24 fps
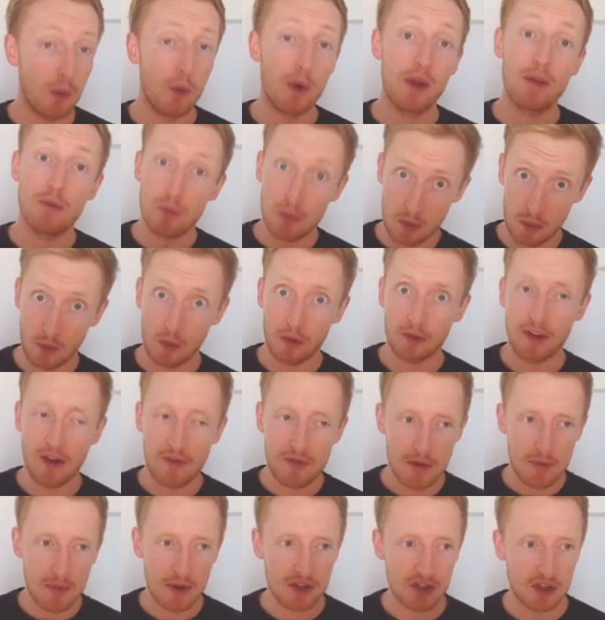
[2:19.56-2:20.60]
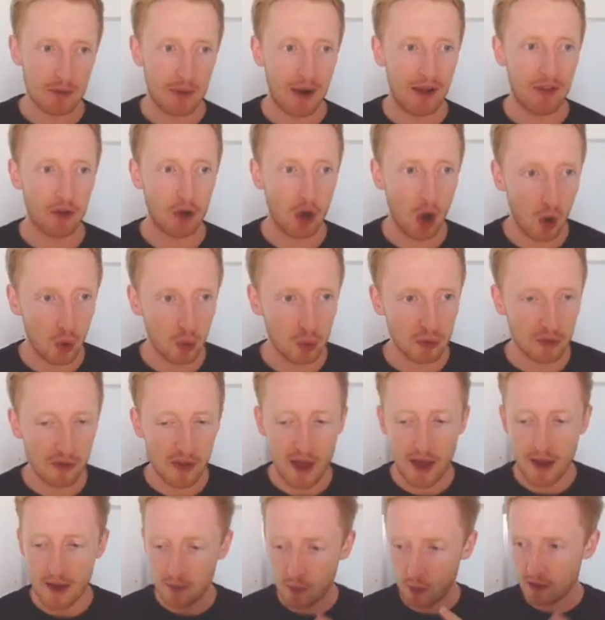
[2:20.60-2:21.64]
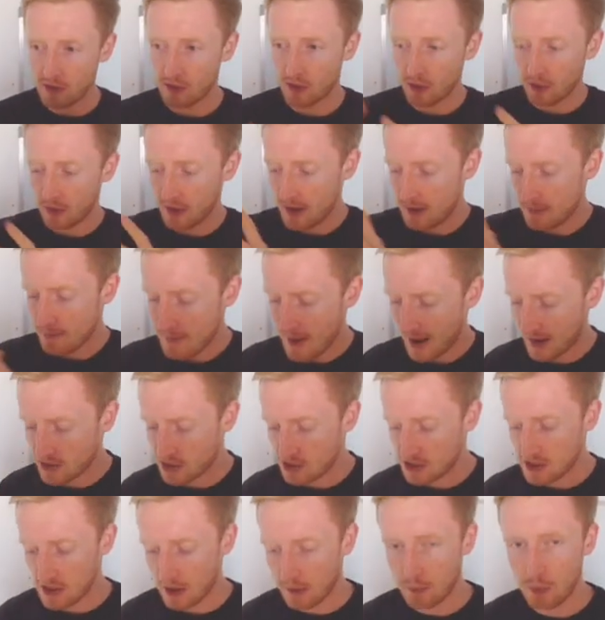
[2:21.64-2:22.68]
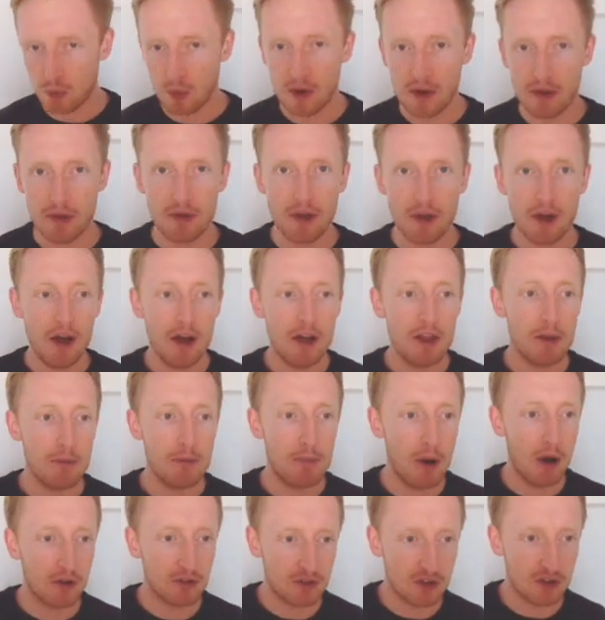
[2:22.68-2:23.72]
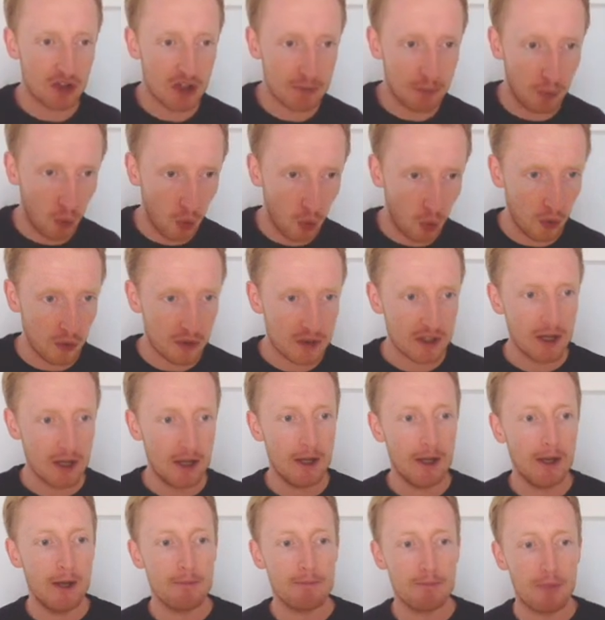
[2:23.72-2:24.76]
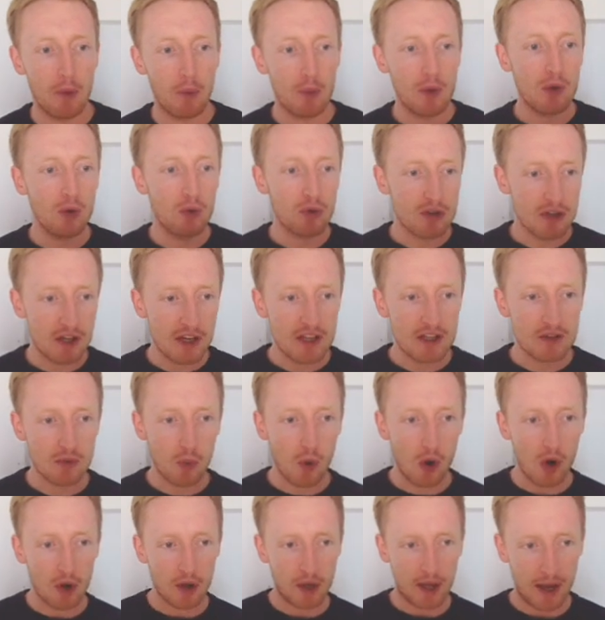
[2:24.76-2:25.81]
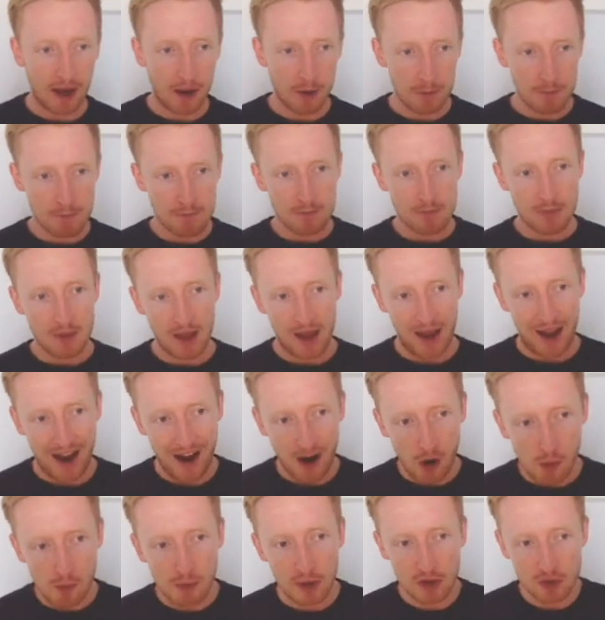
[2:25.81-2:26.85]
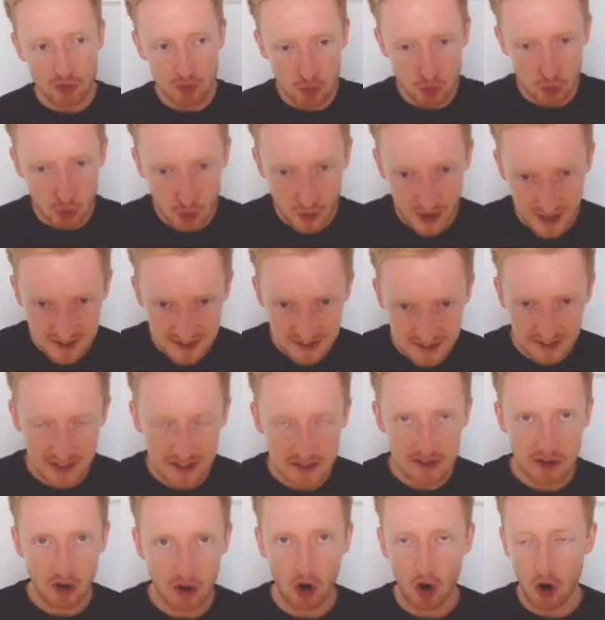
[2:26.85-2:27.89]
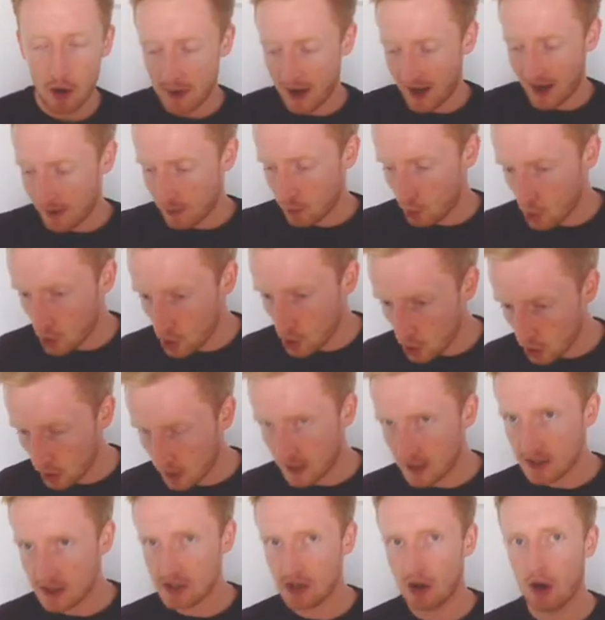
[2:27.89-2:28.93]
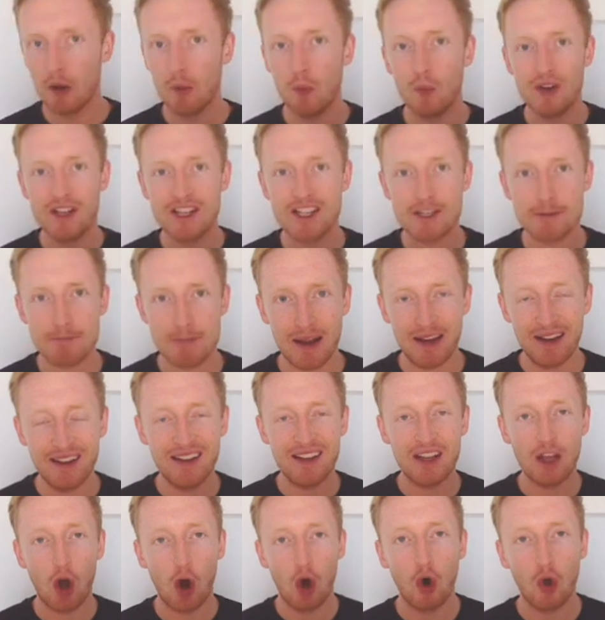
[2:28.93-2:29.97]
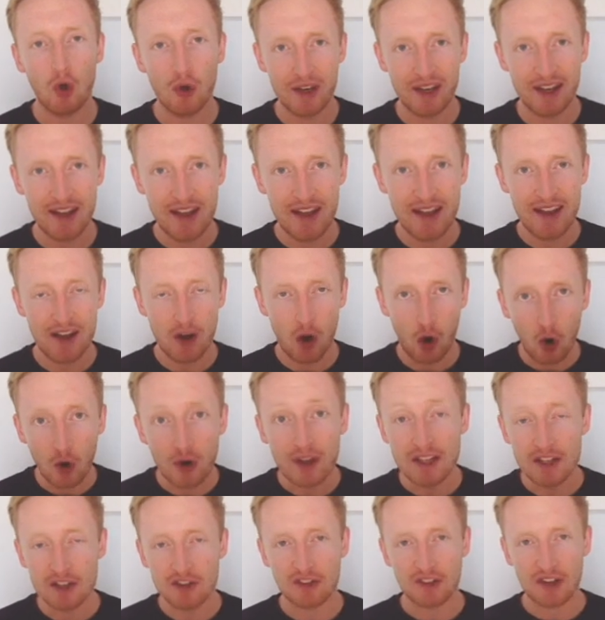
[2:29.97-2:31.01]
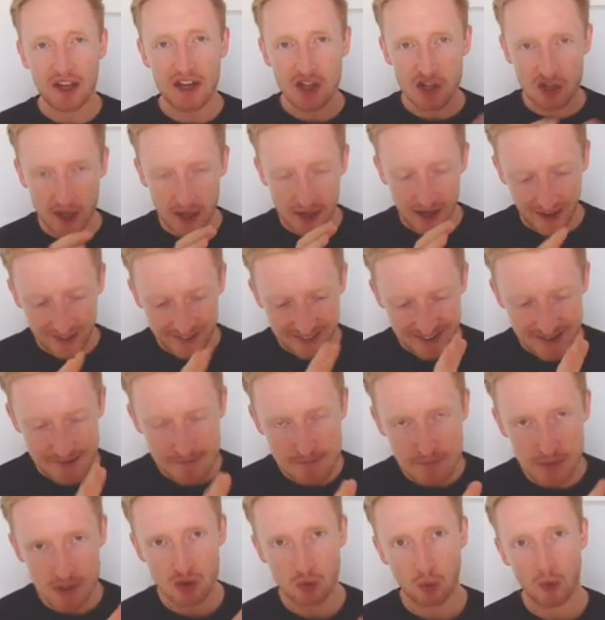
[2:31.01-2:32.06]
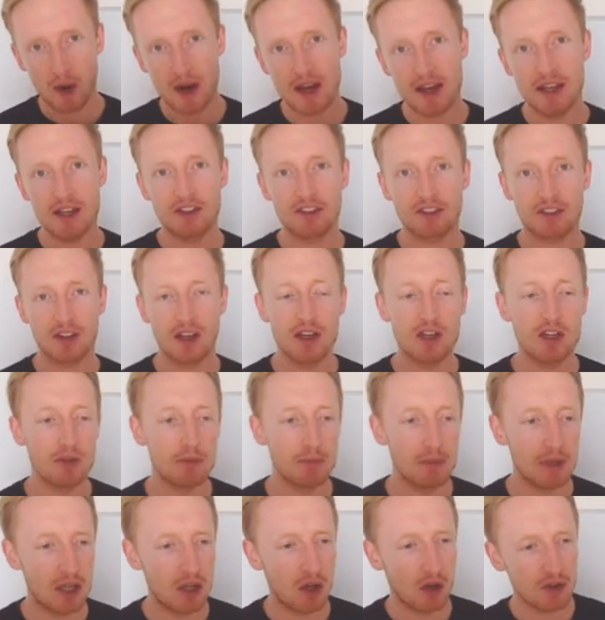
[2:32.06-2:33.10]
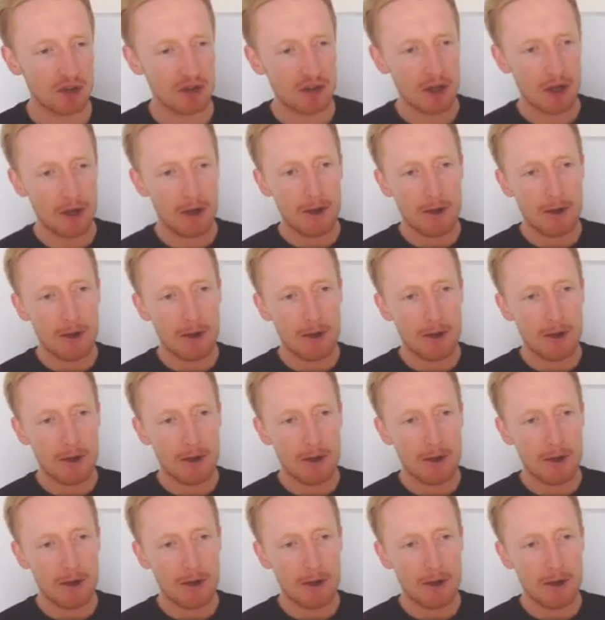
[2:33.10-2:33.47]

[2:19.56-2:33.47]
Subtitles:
mentioned about the goals there, whether or not it matches up with the person's sport, but we also need to work out how much resting time and working time we're spending on each station and in between each station, because,